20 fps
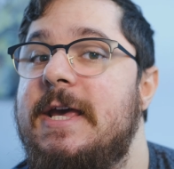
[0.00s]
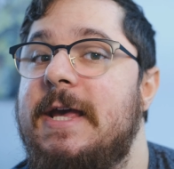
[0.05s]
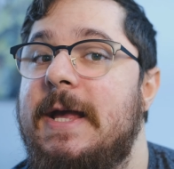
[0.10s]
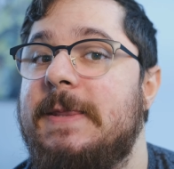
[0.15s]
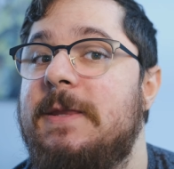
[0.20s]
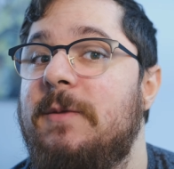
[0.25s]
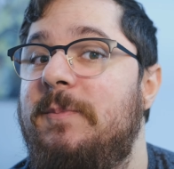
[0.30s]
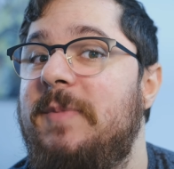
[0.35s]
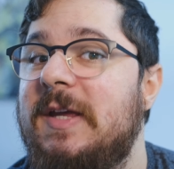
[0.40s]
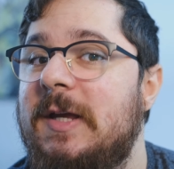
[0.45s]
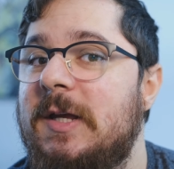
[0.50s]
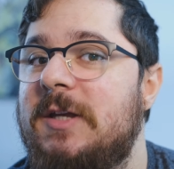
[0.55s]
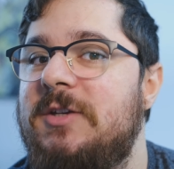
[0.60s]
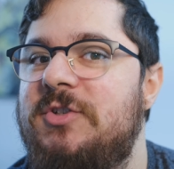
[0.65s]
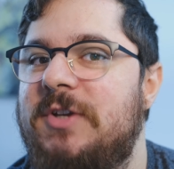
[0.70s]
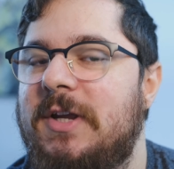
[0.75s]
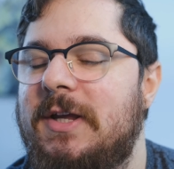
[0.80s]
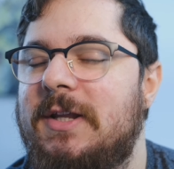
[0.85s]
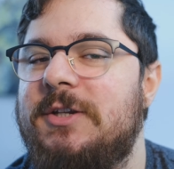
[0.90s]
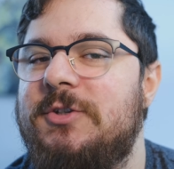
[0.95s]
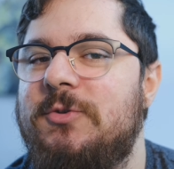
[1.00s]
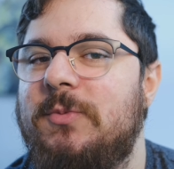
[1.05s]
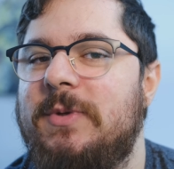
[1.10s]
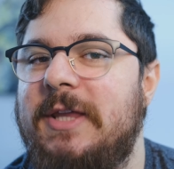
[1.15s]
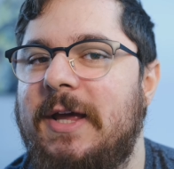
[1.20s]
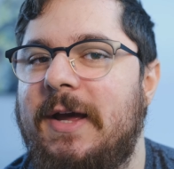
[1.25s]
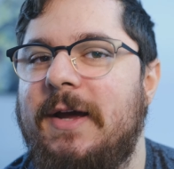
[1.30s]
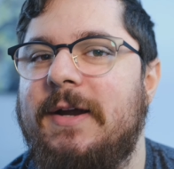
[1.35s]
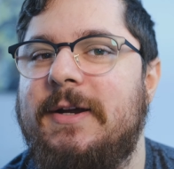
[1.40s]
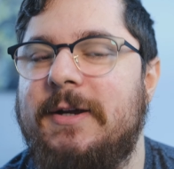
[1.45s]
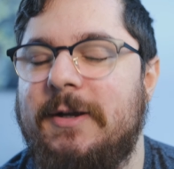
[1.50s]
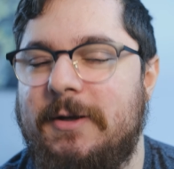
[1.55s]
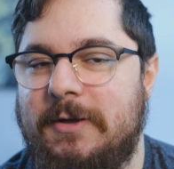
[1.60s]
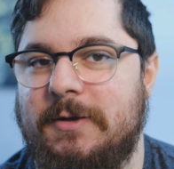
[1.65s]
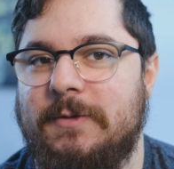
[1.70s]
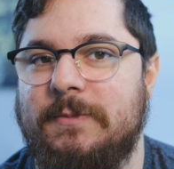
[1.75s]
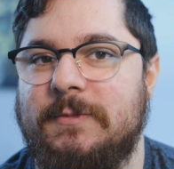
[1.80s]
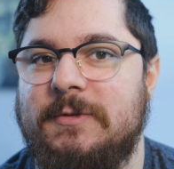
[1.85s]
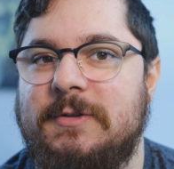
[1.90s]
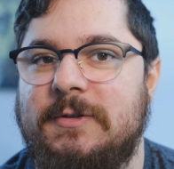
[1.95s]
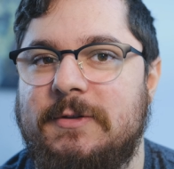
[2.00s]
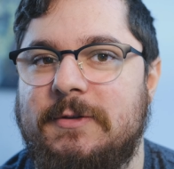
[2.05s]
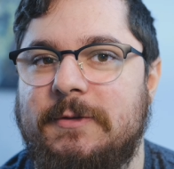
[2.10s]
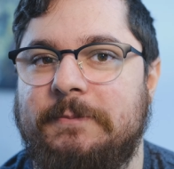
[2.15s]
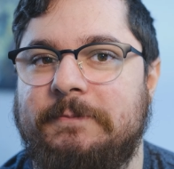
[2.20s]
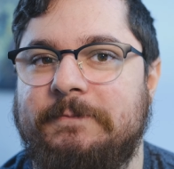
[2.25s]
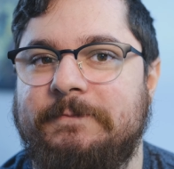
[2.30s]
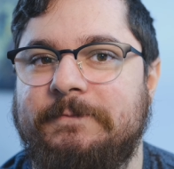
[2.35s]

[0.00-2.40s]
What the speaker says: And the biggest challenge with that comes,